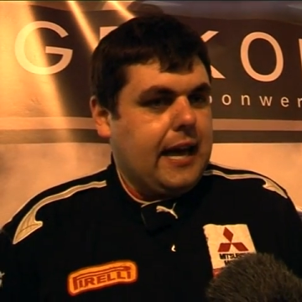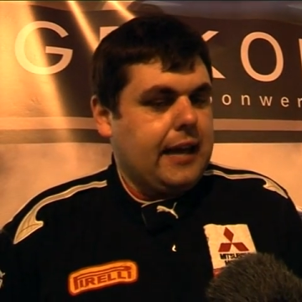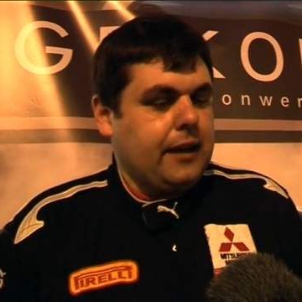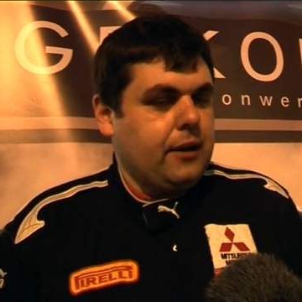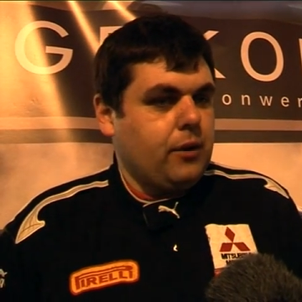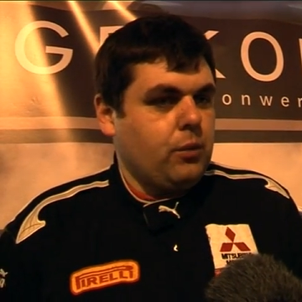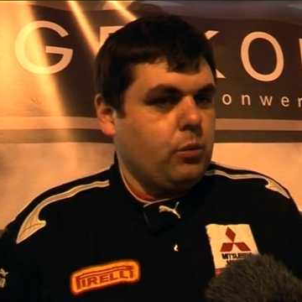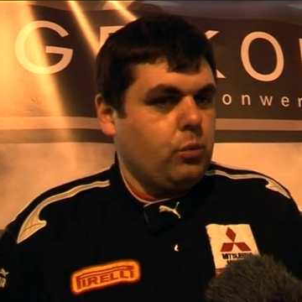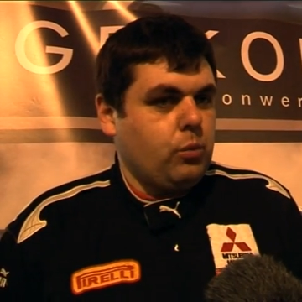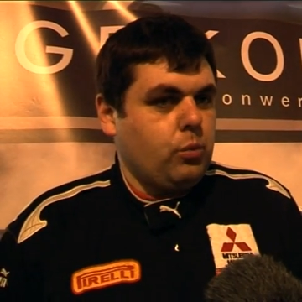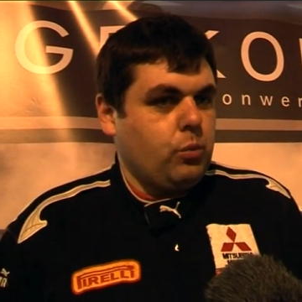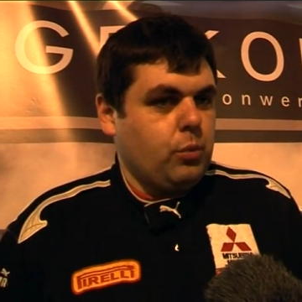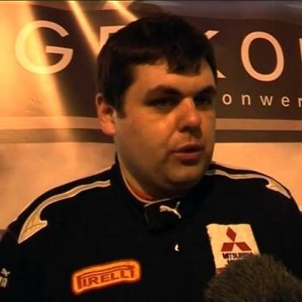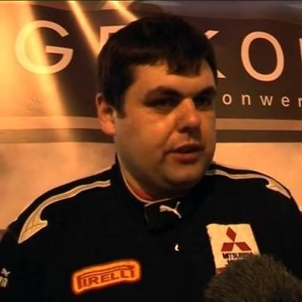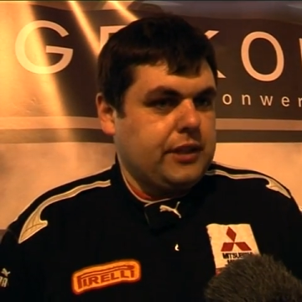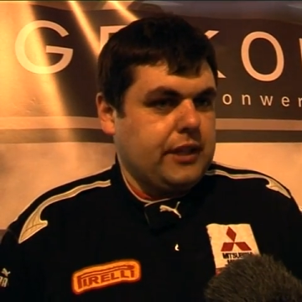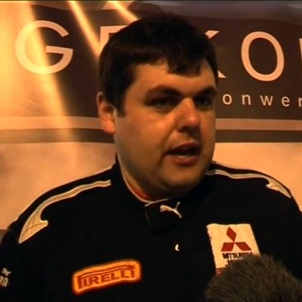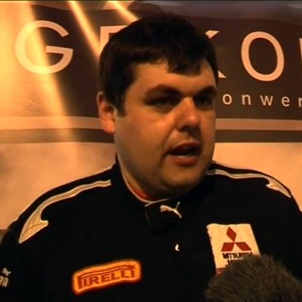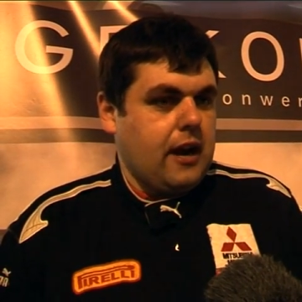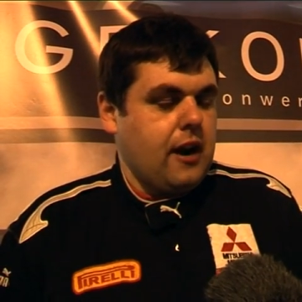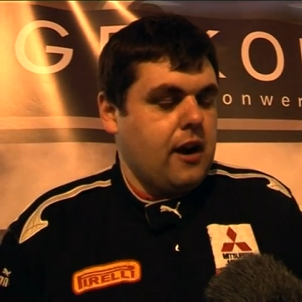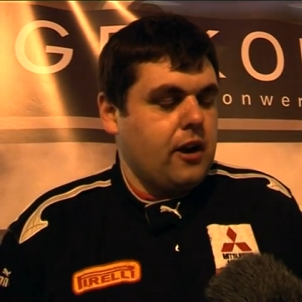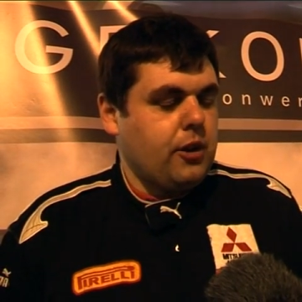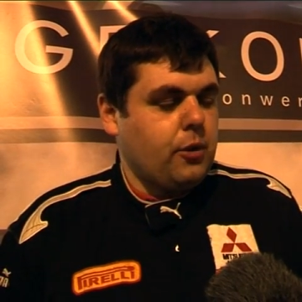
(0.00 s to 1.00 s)
And
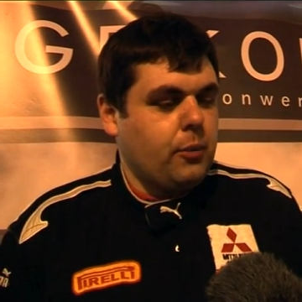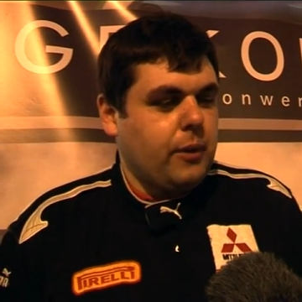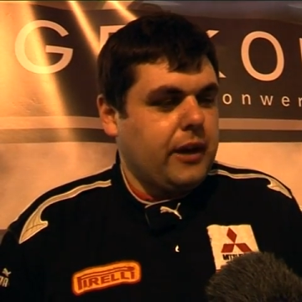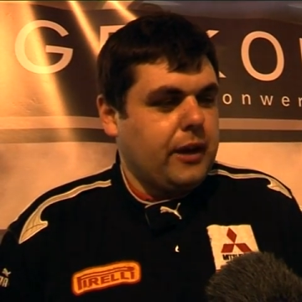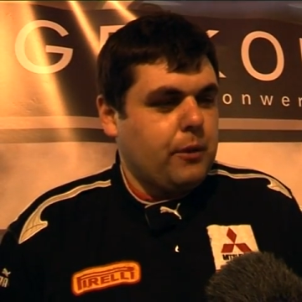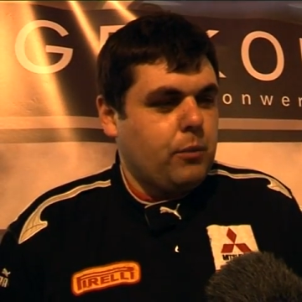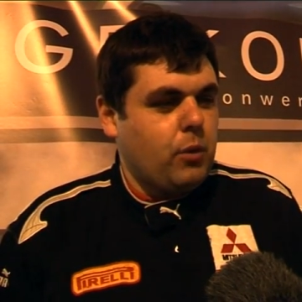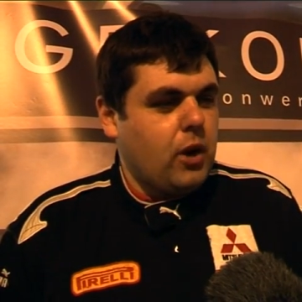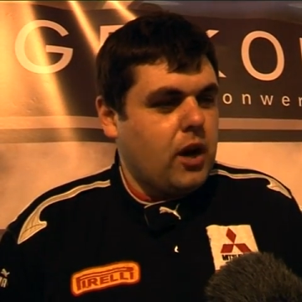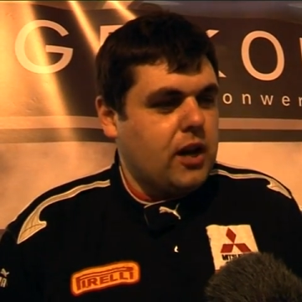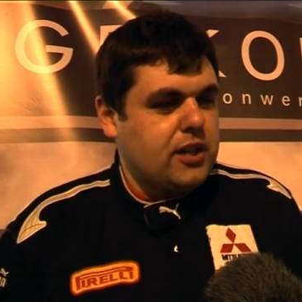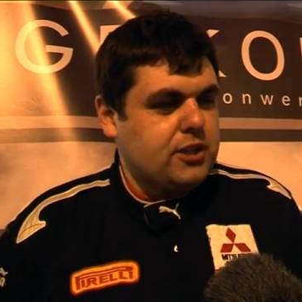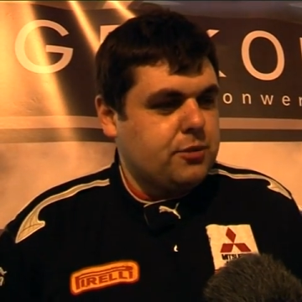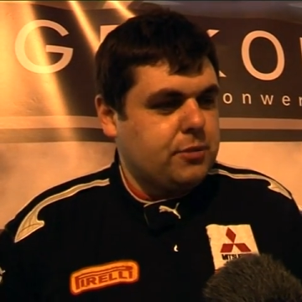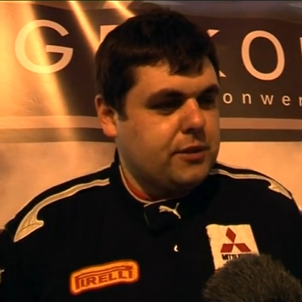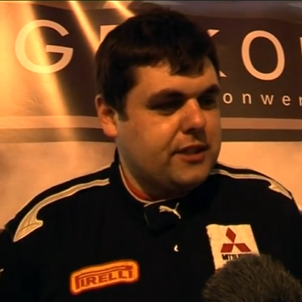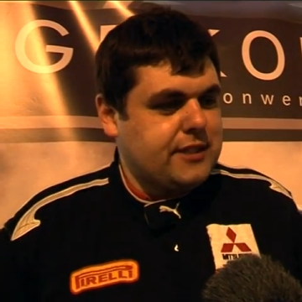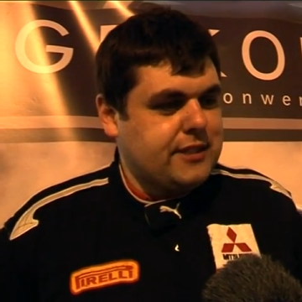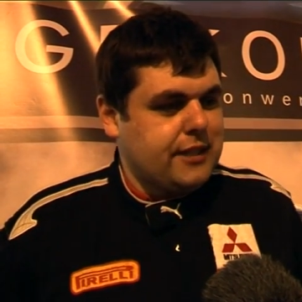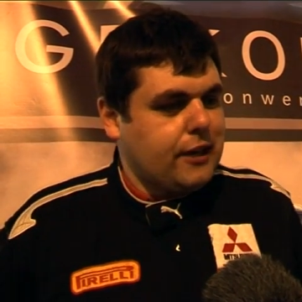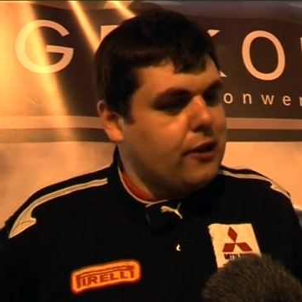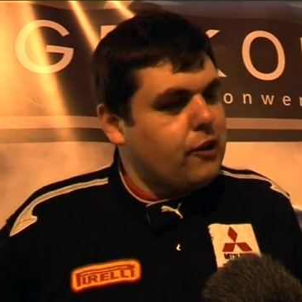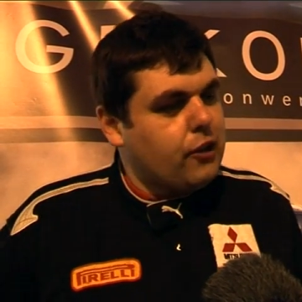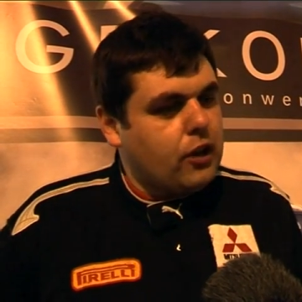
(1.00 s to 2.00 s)
with the car the way it was,
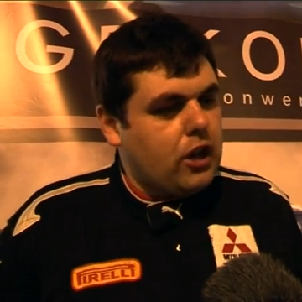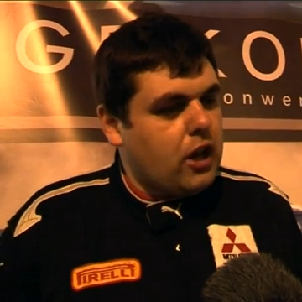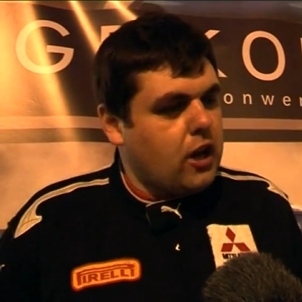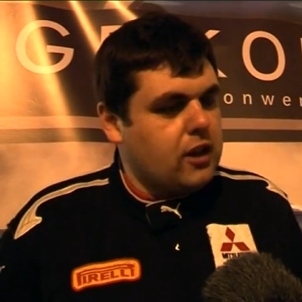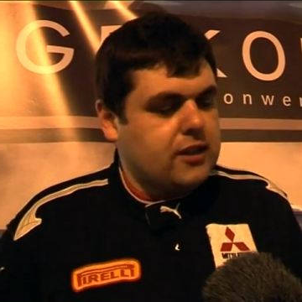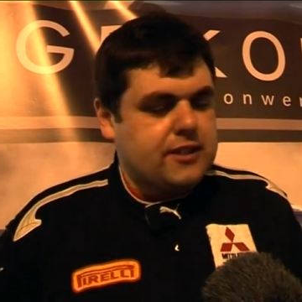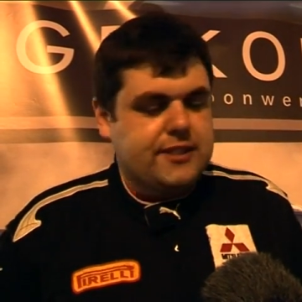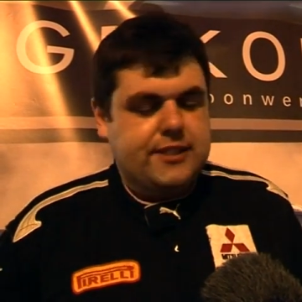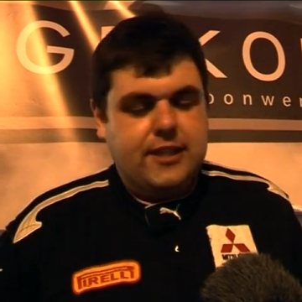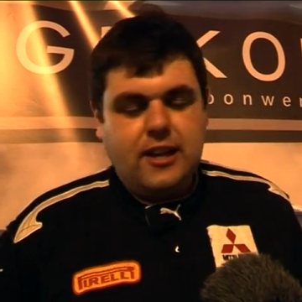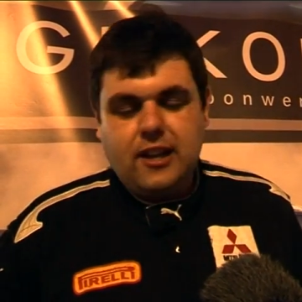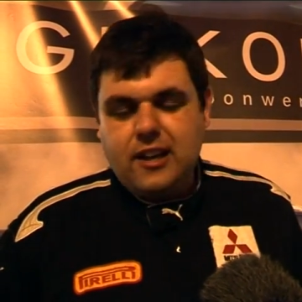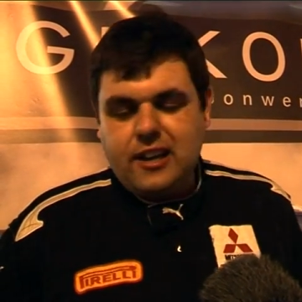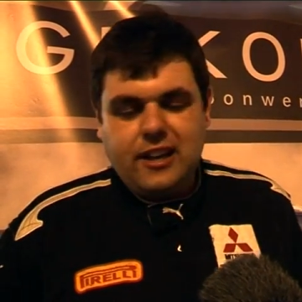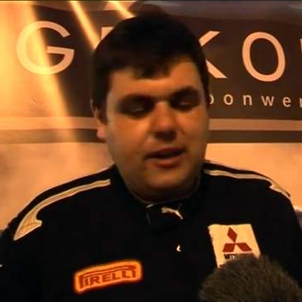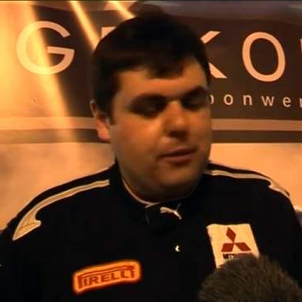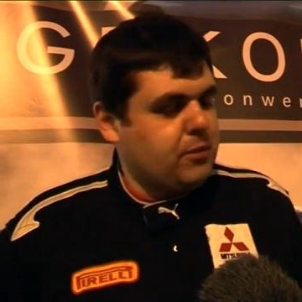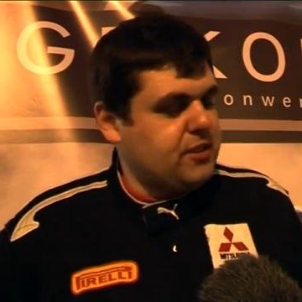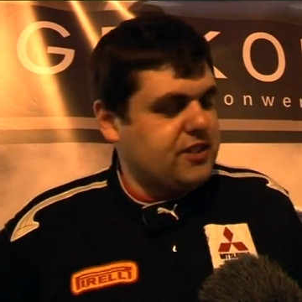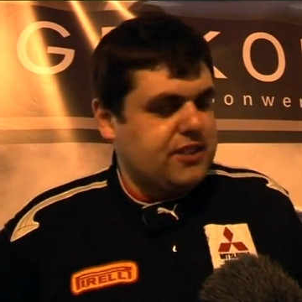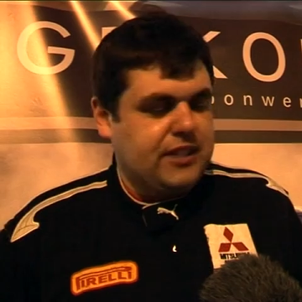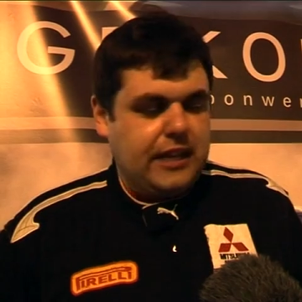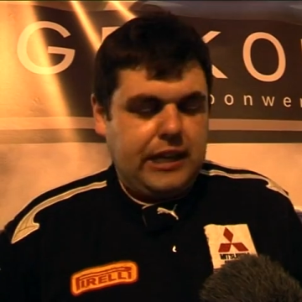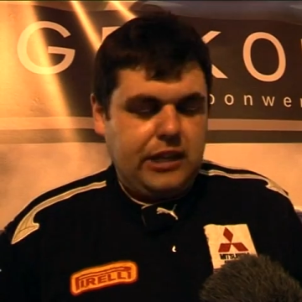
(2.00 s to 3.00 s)
with the steering locked
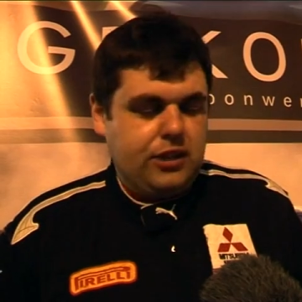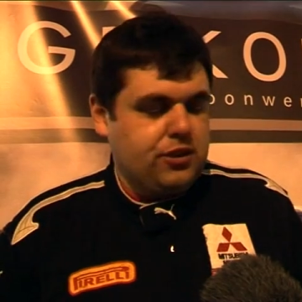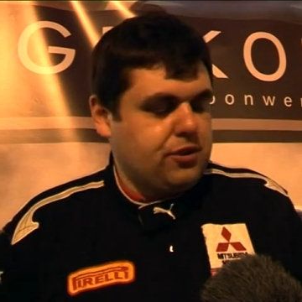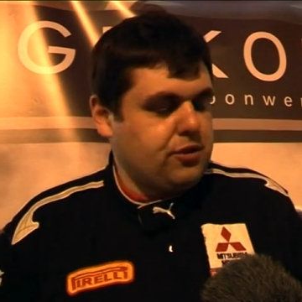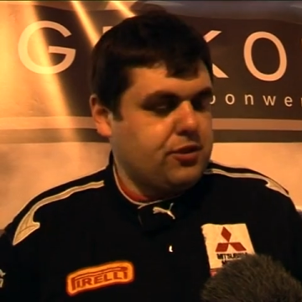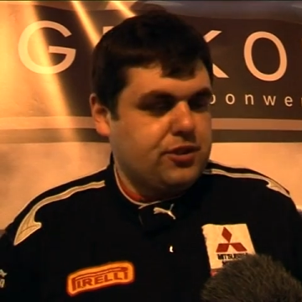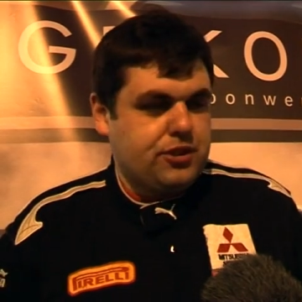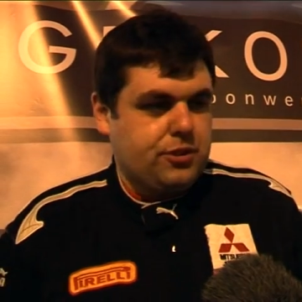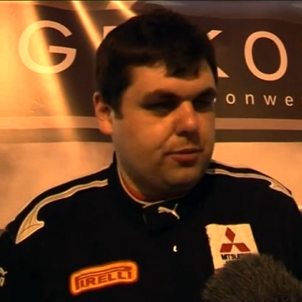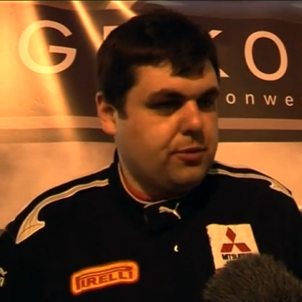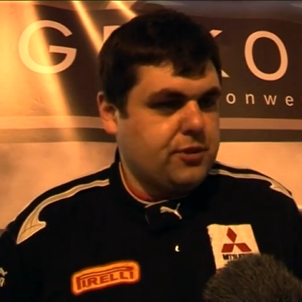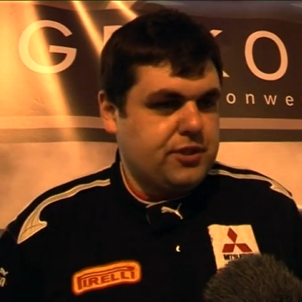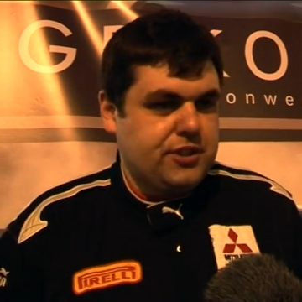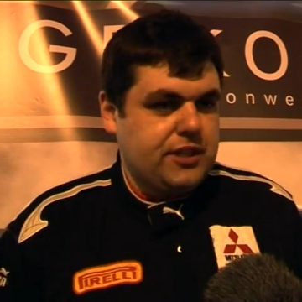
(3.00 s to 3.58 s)
solid, it was dangerous.